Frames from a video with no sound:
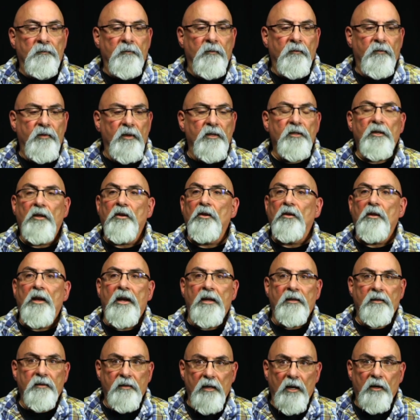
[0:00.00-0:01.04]
physical
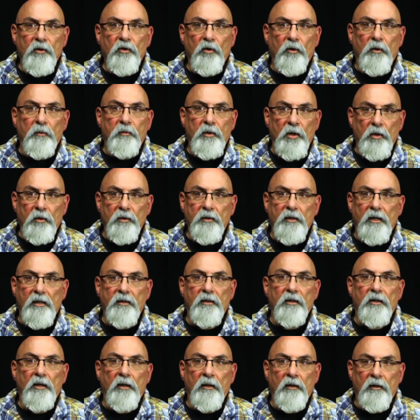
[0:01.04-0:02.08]
and sexual abuse as
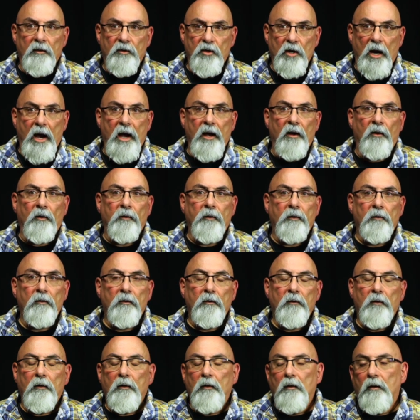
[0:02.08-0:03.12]
a child,
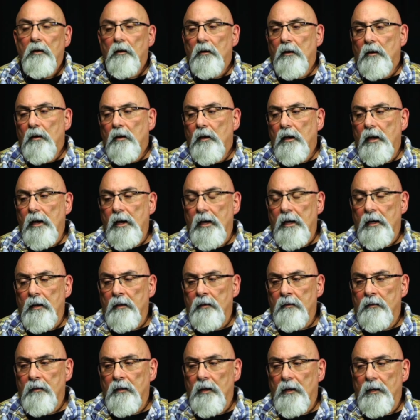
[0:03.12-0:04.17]

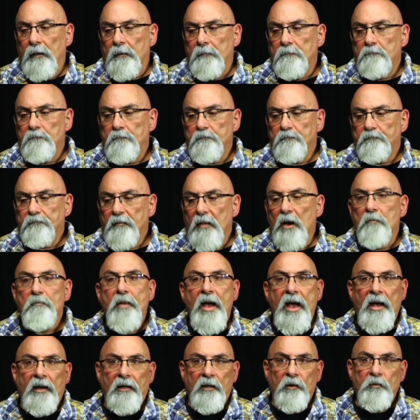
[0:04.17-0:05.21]
and
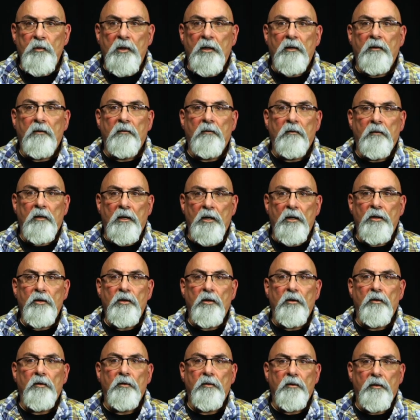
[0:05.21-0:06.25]
abandonment
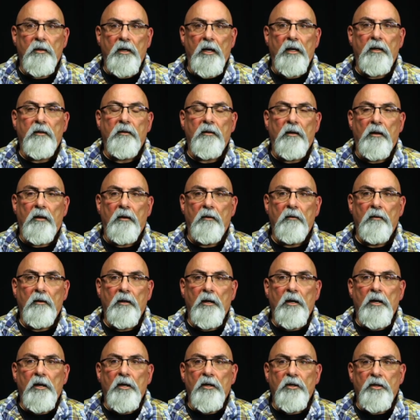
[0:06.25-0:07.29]
issues that
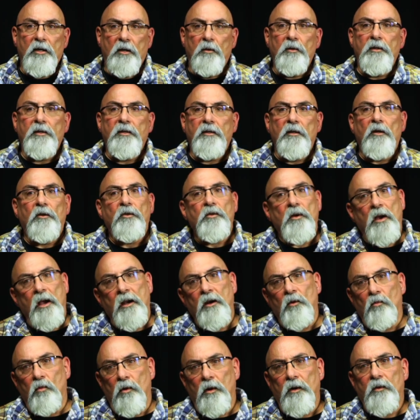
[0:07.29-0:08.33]
she was still trying
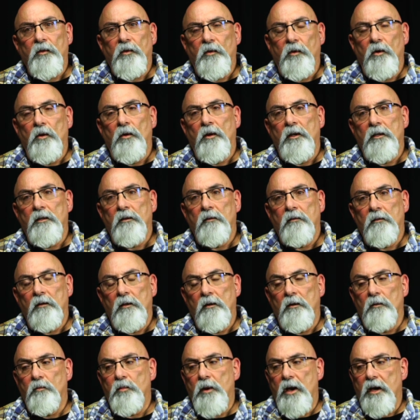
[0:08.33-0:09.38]
to work through.
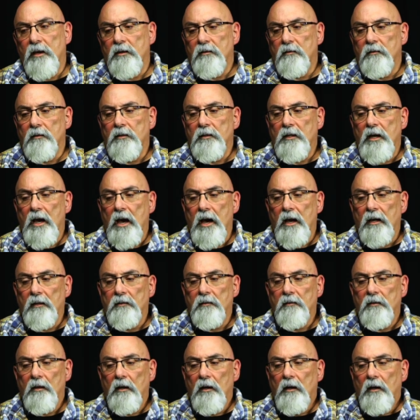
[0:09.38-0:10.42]
And Pastor
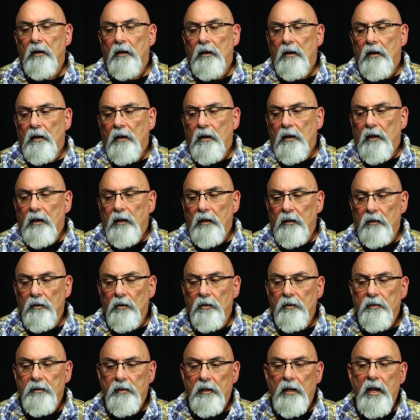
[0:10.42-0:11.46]
Skaggs
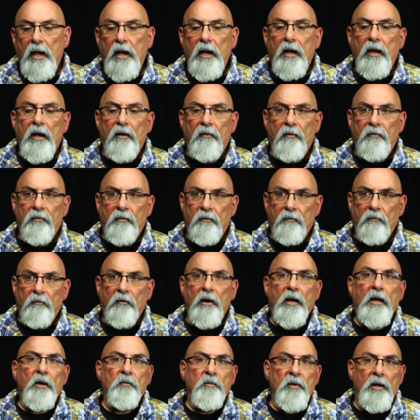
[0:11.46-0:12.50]
said, hey, I
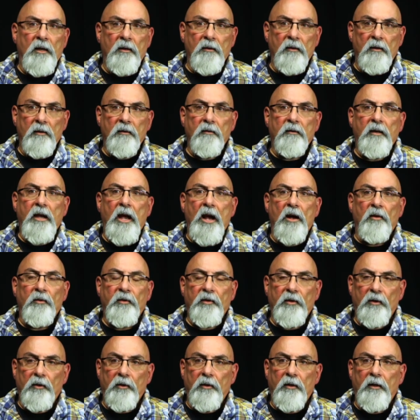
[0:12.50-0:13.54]
recommend this
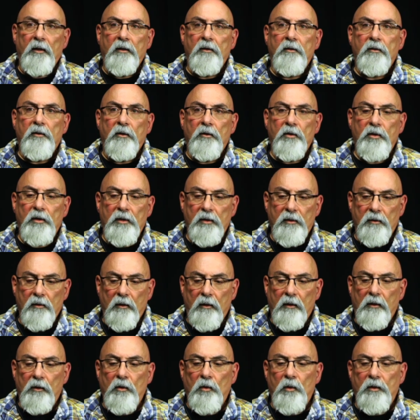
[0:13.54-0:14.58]
counselor. And so she
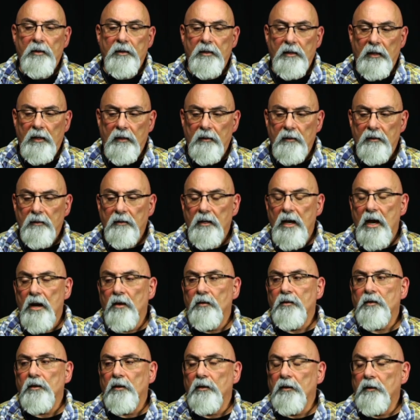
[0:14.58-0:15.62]
started going seeing this
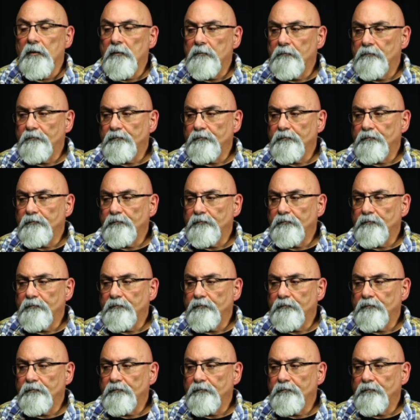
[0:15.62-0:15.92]
counselor.